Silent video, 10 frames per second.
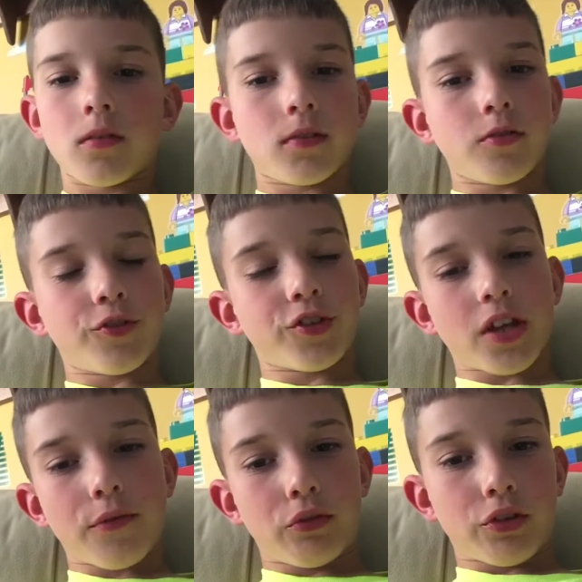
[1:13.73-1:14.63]
I was just
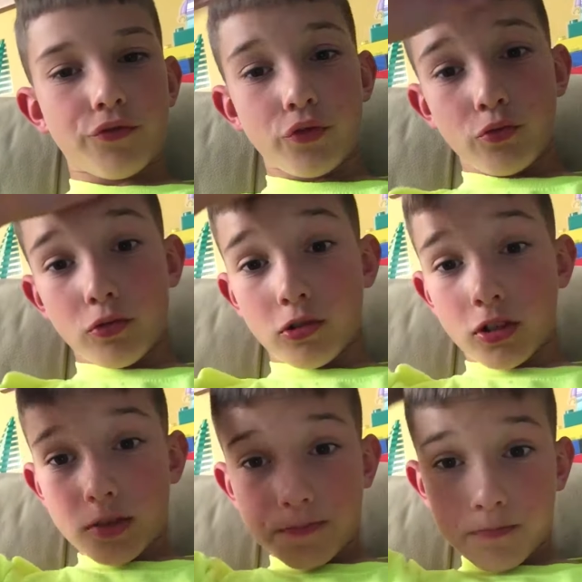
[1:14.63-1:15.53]
having my food roll
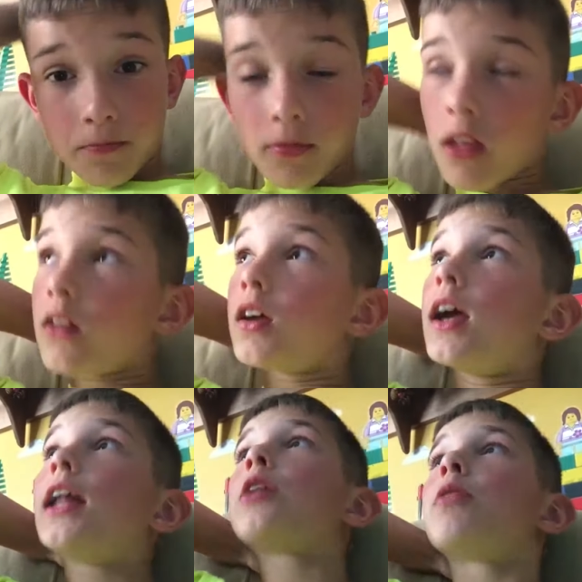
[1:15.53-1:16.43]
up.
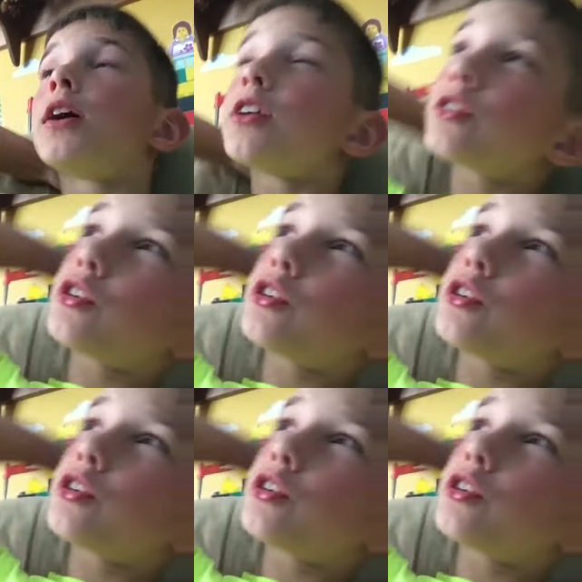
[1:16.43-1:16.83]
Anyway,